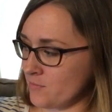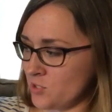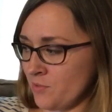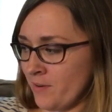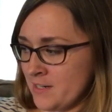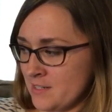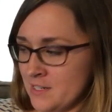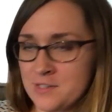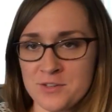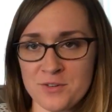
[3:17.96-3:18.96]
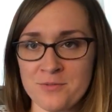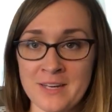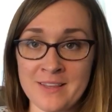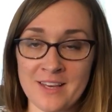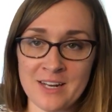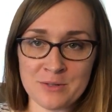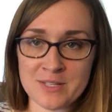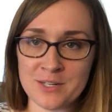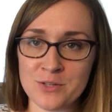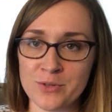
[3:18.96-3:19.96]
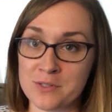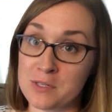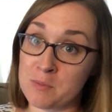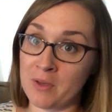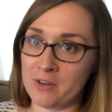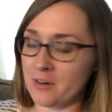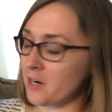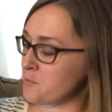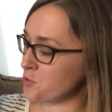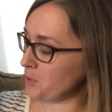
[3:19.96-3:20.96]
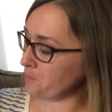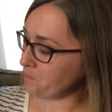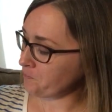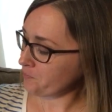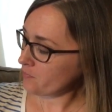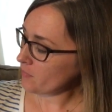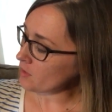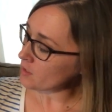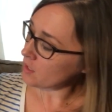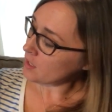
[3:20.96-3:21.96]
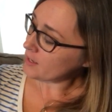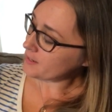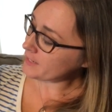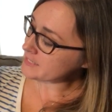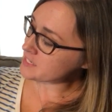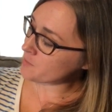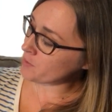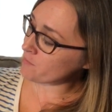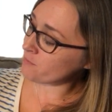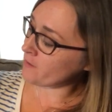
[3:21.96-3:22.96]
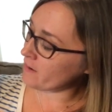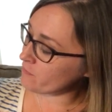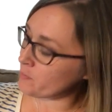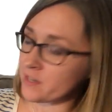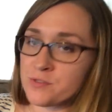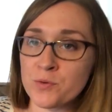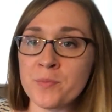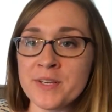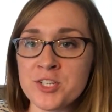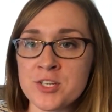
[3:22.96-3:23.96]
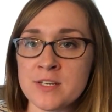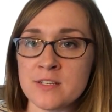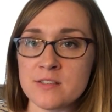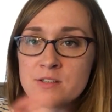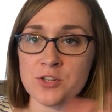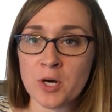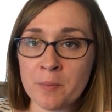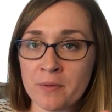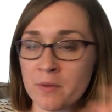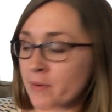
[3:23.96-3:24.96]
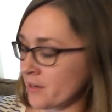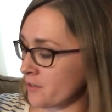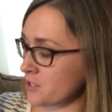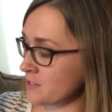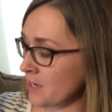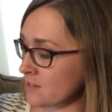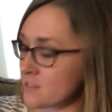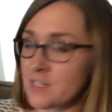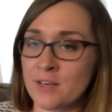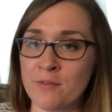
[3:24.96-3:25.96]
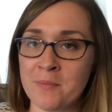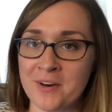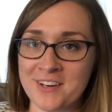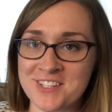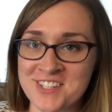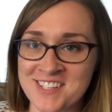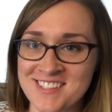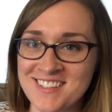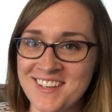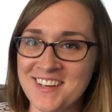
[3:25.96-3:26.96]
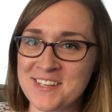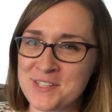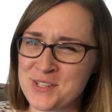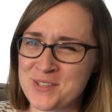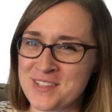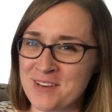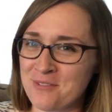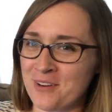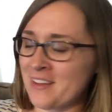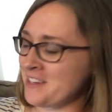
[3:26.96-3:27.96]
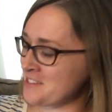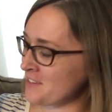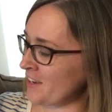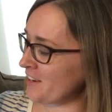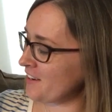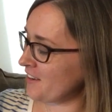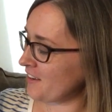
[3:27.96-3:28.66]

She finds it easier to find that outside too because it's smellier, I'm sure. Next step up, $5 would be cheese. The sharper, the better. She's gotten sick of American cheese. I used to use that for clients a lot.